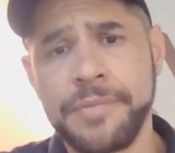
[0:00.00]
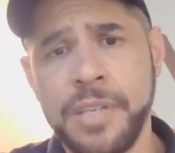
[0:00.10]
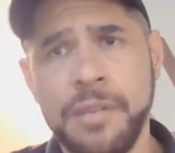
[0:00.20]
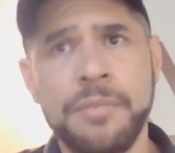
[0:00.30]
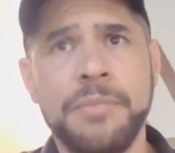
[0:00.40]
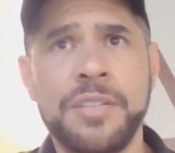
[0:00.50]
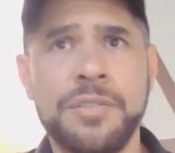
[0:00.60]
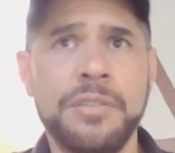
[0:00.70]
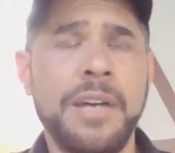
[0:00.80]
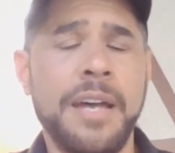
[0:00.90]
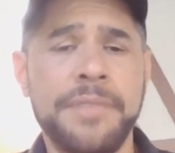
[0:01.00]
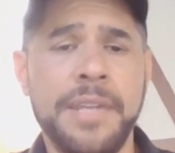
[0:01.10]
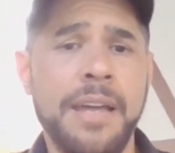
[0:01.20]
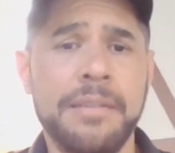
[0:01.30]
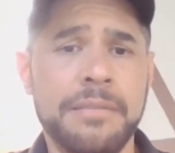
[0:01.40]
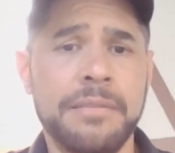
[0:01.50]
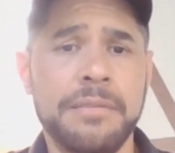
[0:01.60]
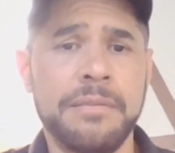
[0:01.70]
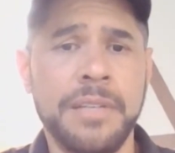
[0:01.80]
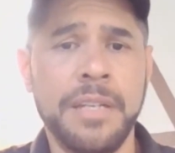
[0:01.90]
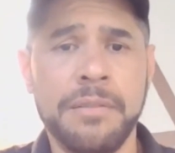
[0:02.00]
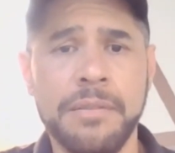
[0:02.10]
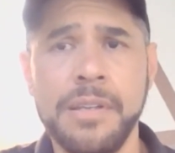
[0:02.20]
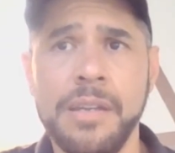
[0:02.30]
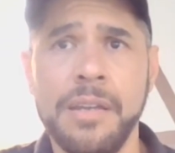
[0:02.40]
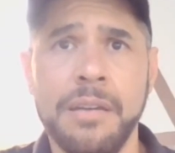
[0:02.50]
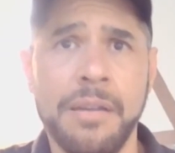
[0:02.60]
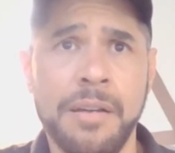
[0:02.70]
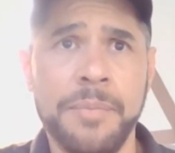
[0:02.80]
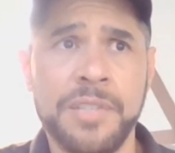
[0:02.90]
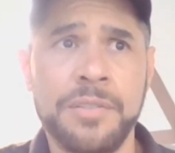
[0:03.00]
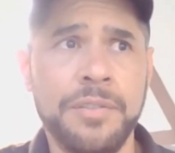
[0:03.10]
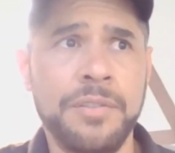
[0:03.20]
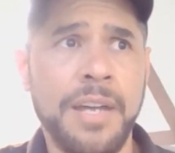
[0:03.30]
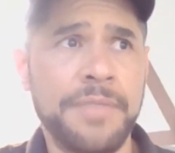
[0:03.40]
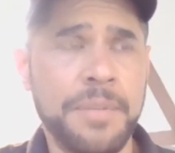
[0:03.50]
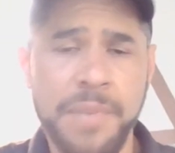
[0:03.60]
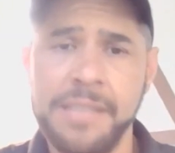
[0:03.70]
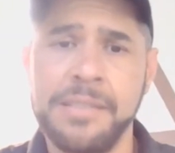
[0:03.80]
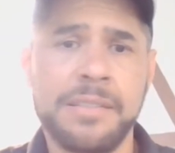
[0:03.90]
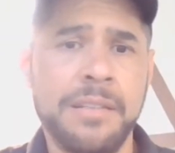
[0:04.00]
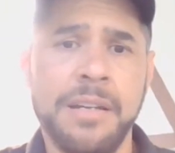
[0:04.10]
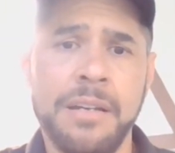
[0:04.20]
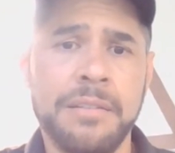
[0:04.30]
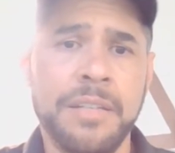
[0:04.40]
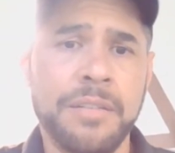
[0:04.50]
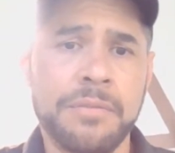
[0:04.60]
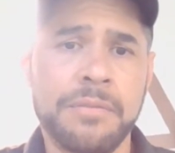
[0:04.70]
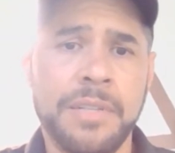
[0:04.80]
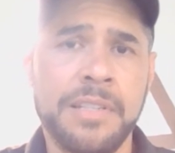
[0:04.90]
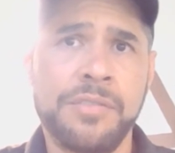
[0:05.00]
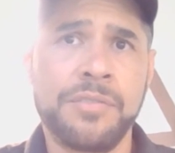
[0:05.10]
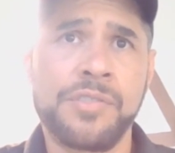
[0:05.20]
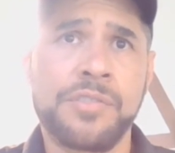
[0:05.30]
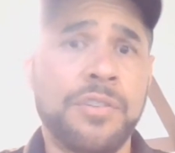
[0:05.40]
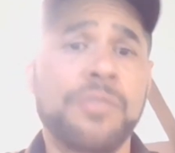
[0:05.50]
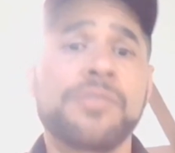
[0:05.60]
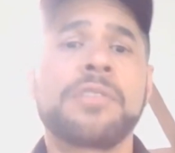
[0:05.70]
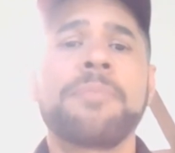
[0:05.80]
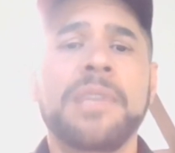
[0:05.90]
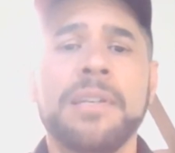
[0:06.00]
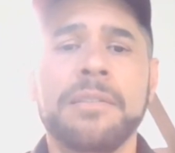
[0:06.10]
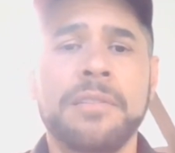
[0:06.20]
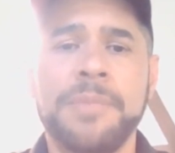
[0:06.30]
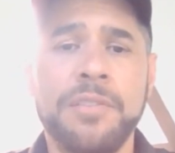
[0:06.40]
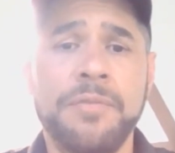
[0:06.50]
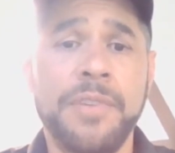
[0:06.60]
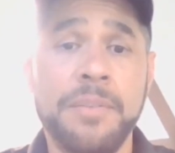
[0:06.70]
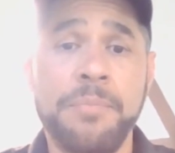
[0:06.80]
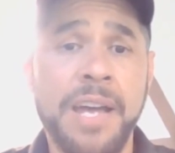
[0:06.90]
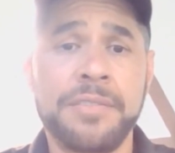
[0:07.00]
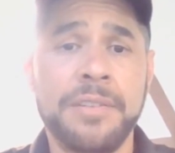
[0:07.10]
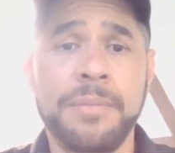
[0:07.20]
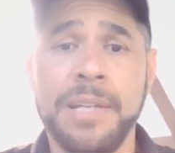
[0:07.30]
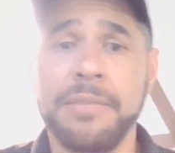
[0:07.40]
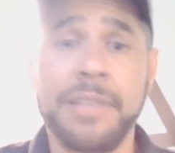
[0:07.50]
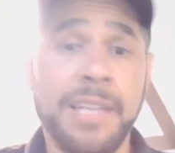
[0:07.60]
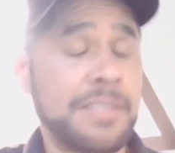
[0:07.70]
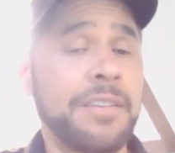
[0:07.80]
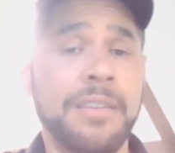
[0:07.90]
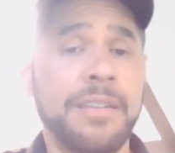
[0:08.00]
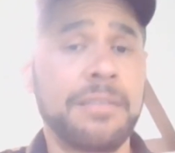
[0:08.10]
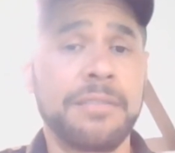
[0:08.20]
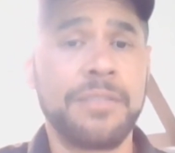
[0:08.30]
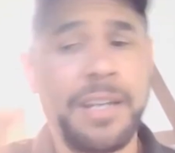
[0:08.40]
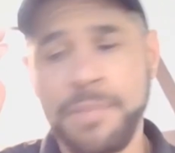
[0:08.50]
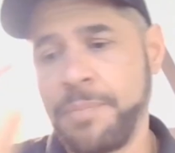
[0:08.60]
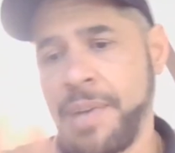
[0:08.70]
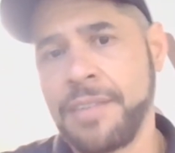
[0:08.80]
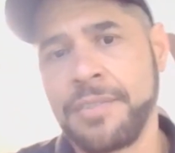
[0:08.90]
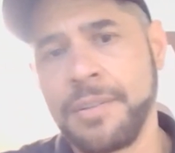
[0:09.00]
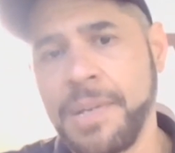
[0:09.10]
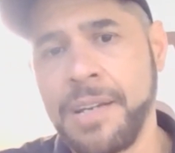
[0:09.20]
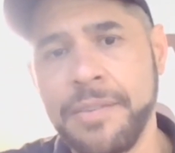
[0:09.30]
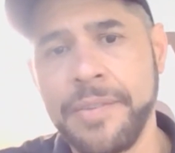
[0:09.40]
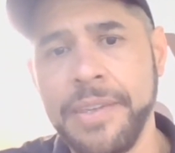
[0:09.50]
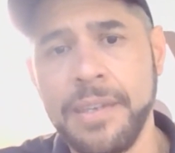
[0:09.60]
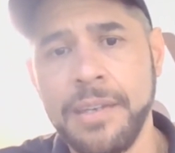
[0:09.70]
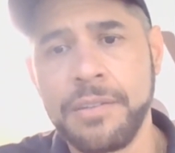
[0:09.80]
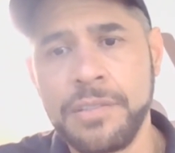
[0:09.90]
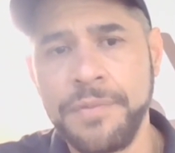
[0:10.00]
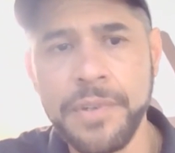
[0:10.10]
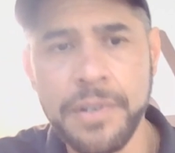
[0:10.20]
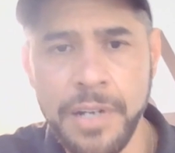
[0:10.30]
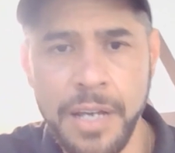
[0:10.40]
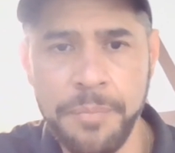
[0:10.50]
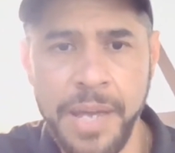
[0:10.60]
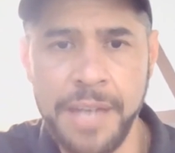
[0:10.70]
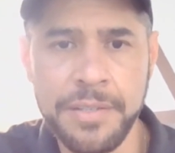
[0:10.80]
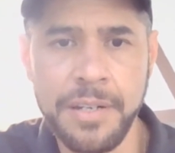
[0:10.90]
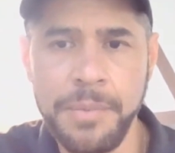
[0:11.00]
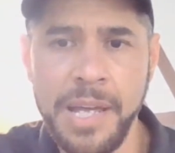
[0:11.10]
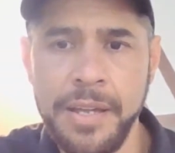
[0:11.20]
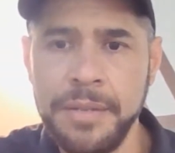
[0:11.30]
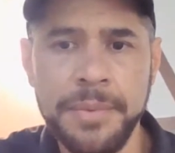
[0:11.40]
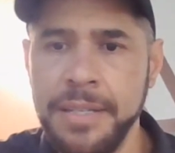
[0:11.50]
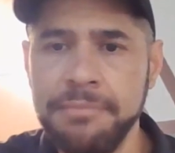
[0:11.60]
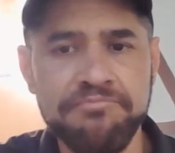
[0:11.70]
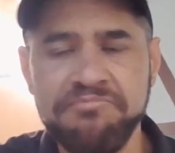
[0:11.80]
So make sure you have that, make sure you have the basics done, at least you're strong on something you're very passionate about. And that's the other thing. You got to be passionate about it. Because if you're not passionate about it, man,